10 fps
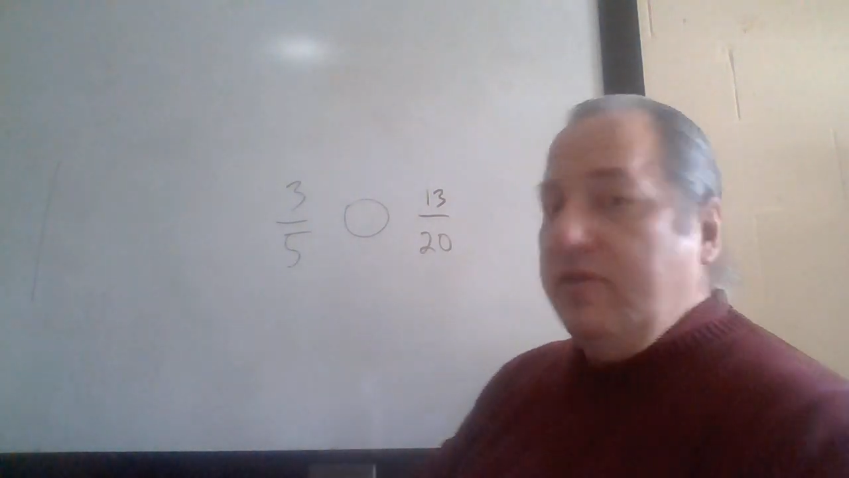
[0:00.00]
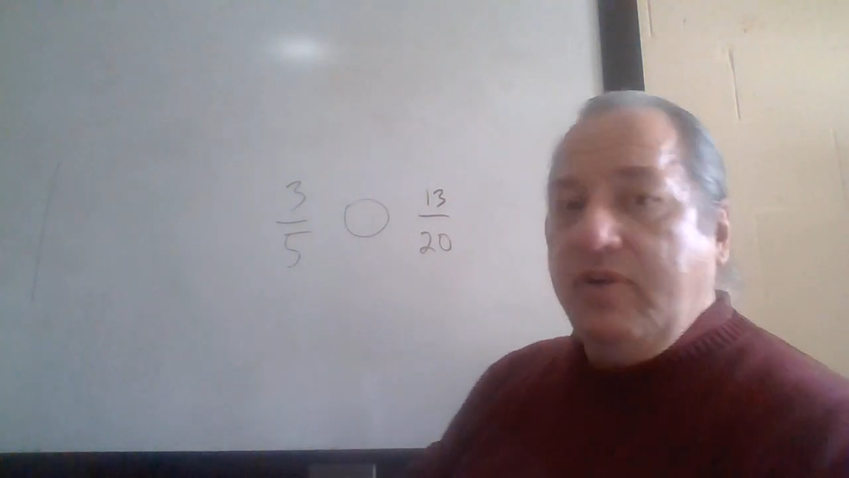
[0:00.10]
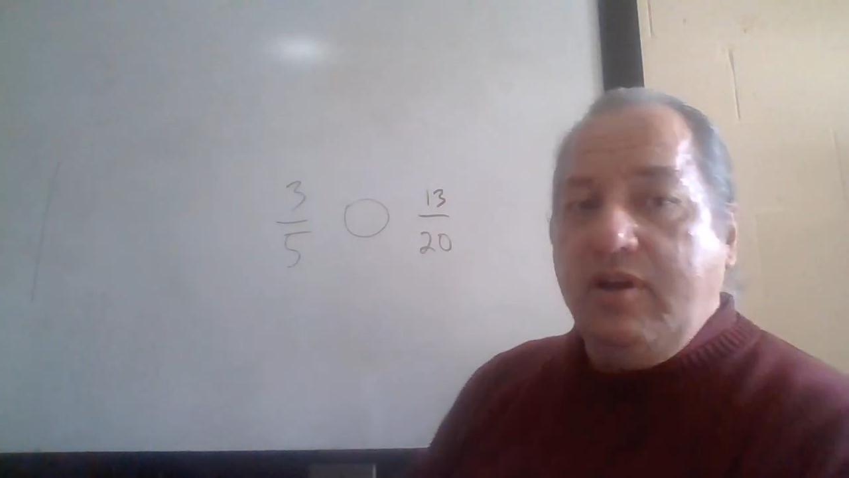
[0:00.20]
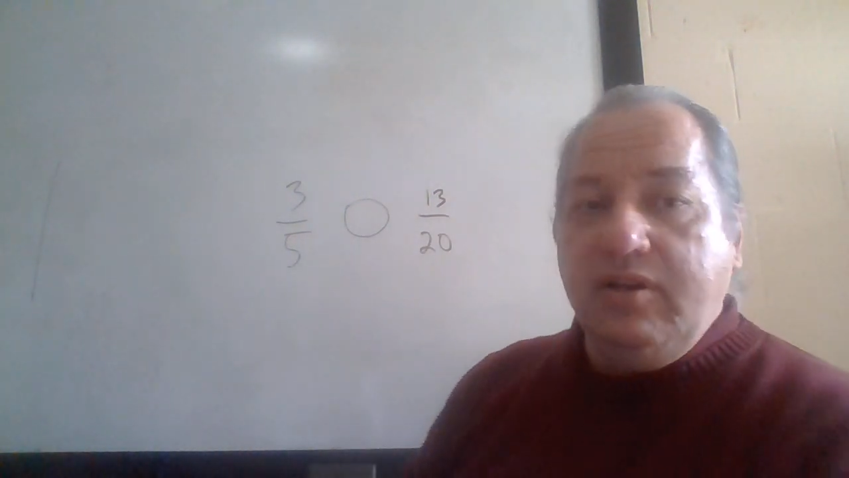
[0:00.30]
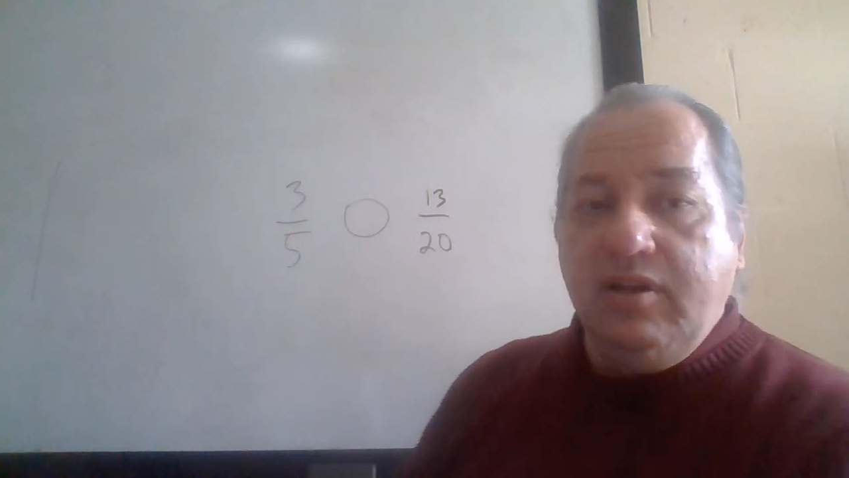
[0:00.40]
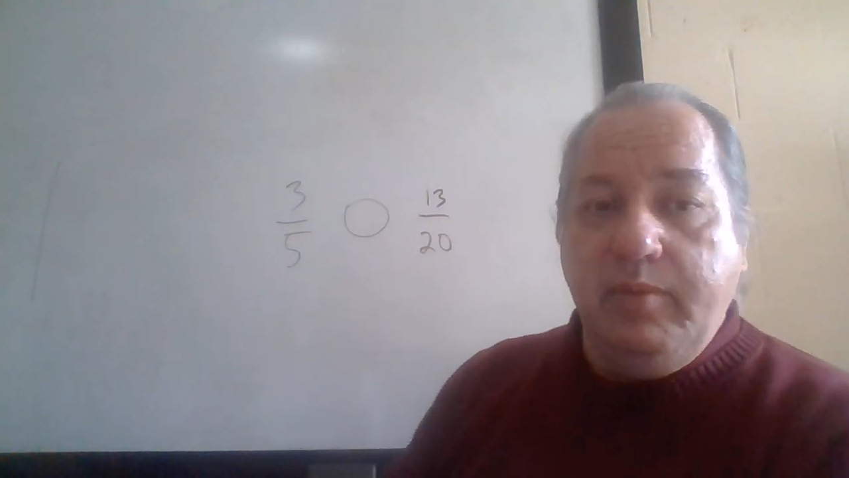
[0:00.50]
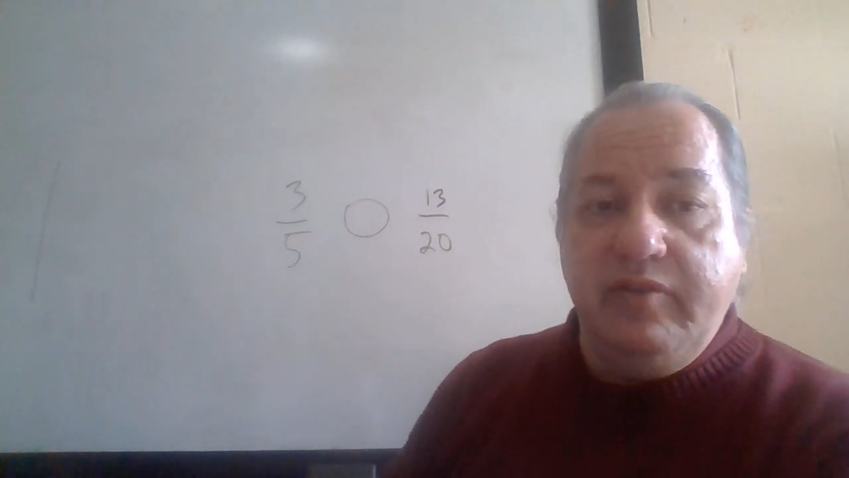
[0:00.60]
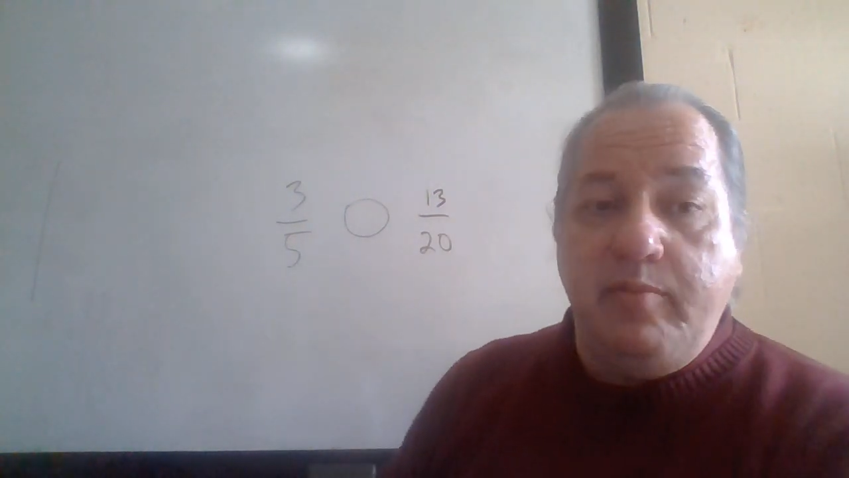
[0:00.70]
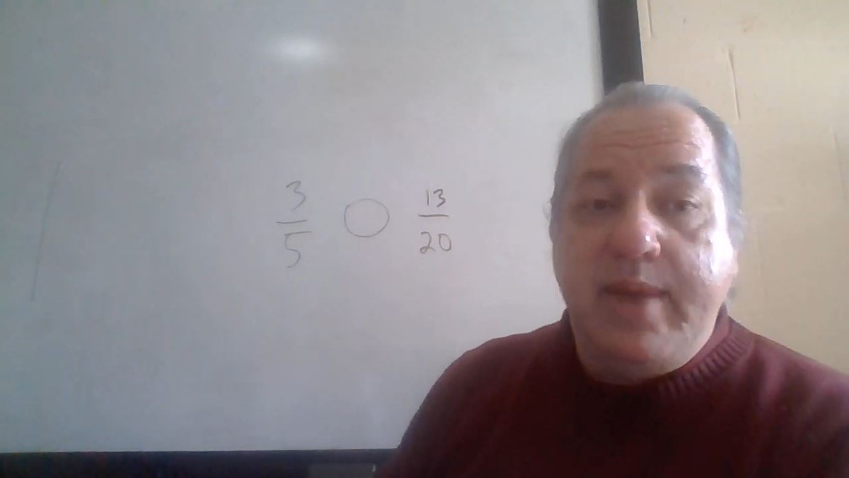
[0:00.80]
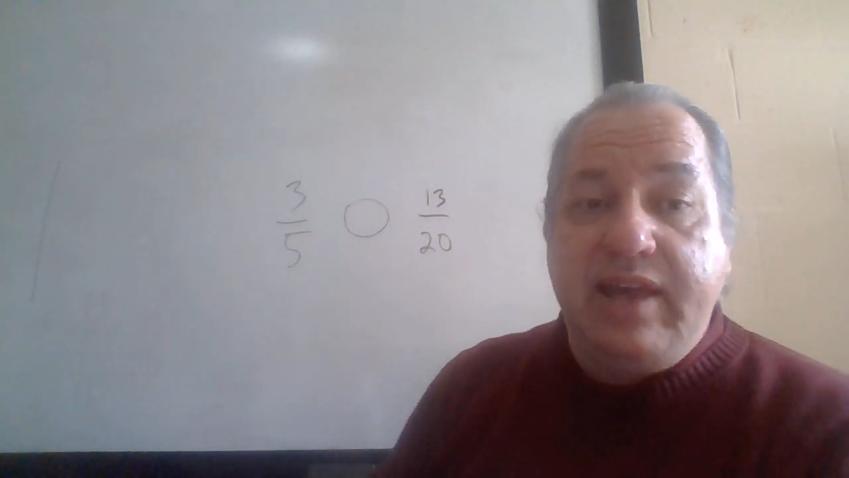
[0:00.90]
a little bit
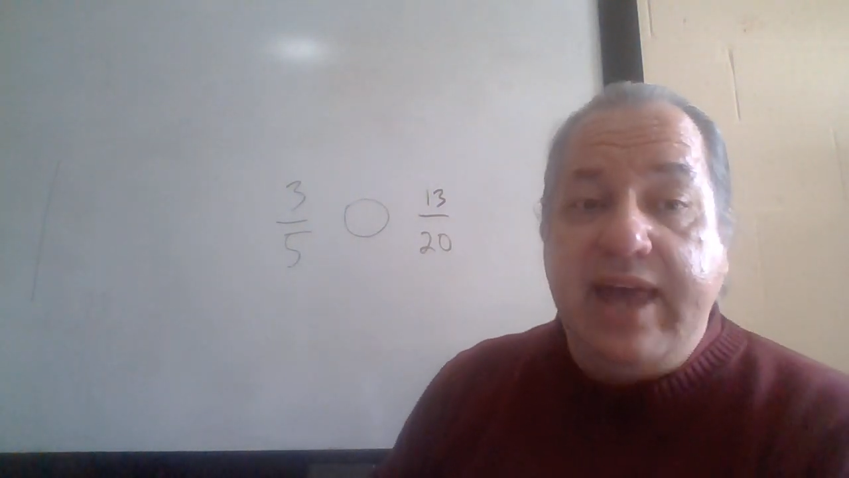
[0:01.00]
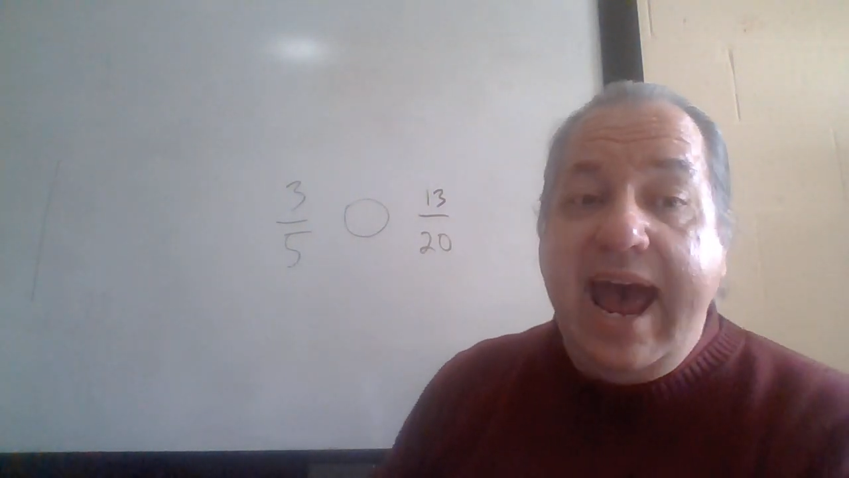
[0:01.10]
of a math